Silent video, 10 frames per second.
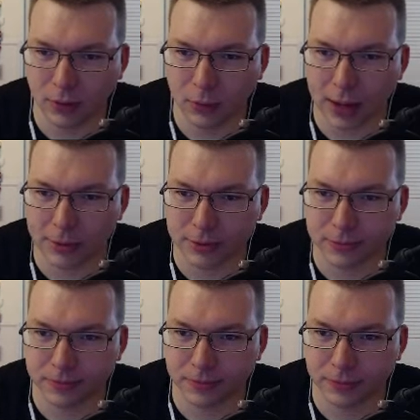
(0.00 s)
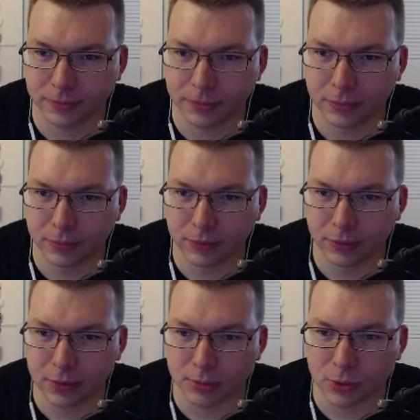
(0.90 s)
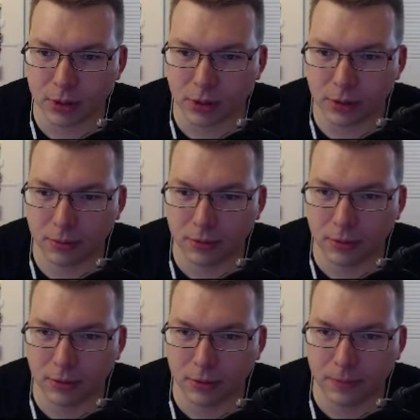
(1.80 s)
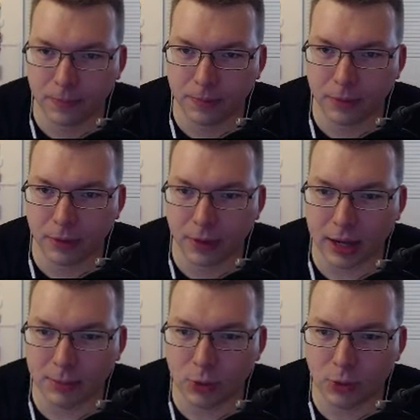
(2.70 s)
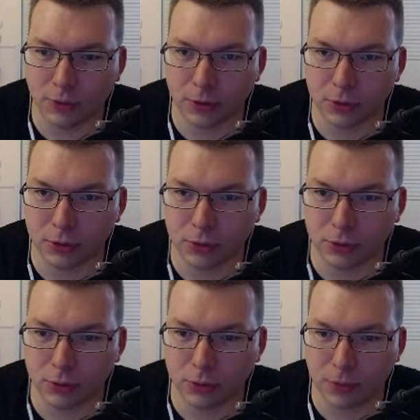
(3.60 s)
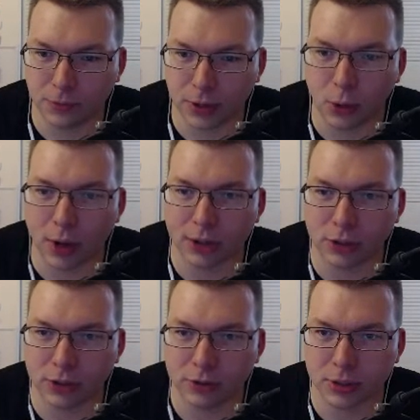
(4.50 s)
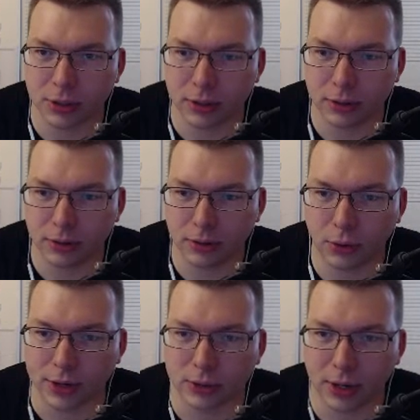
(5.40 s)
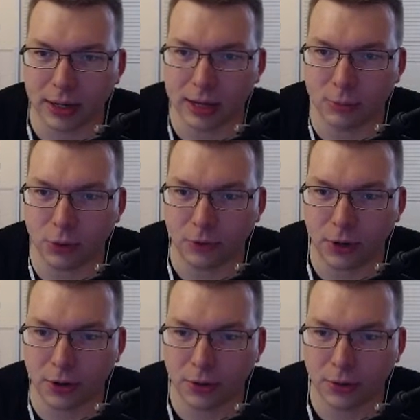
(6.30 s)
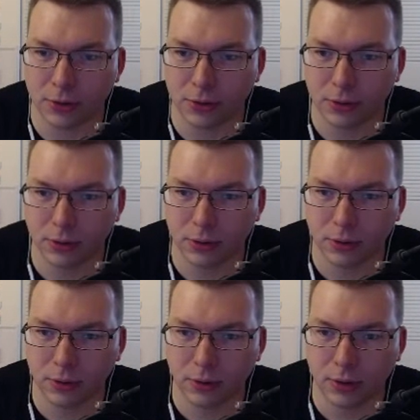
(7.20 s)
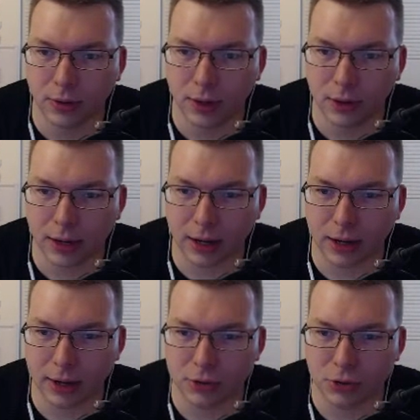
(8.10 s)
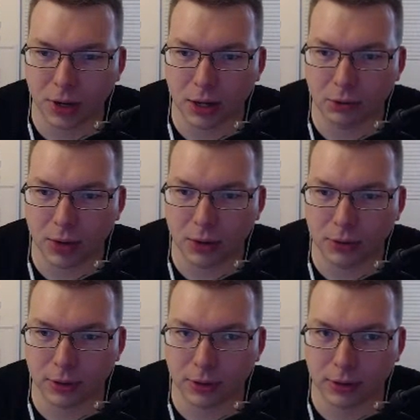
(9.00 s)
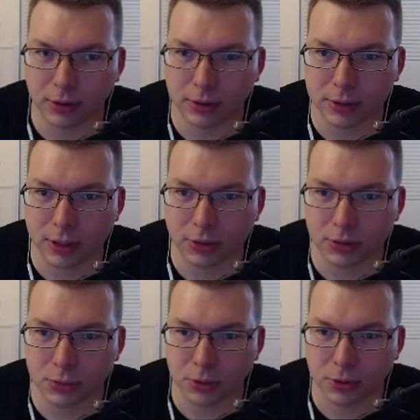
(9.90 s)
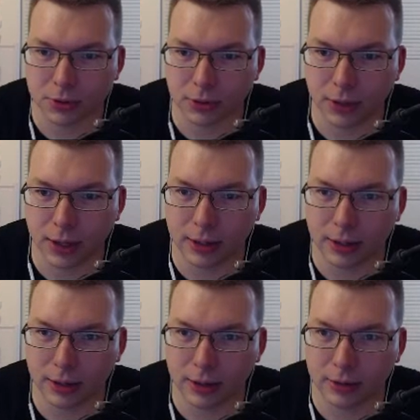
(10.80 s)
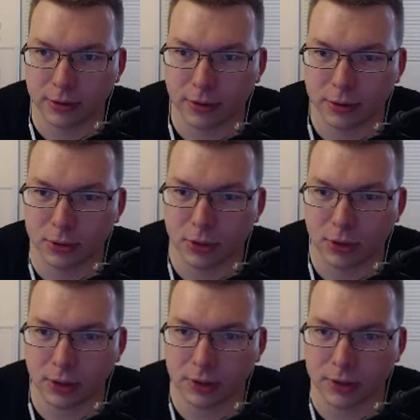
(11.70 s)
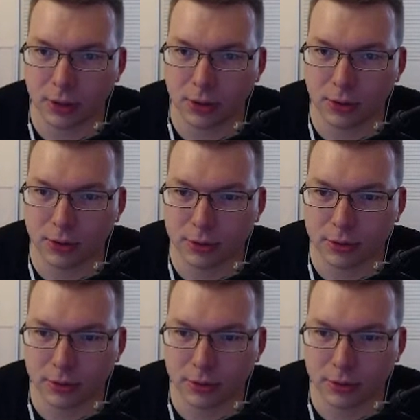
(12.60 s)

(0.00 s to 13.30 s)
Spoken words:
what happens. So I'm trying to add a maneuver to hopefully... Oh, actually, there's a... Okay, so I can add a maneuver here. And then I can actually drag it around, I think, is how this works. Yeah. I was watching Scody do this.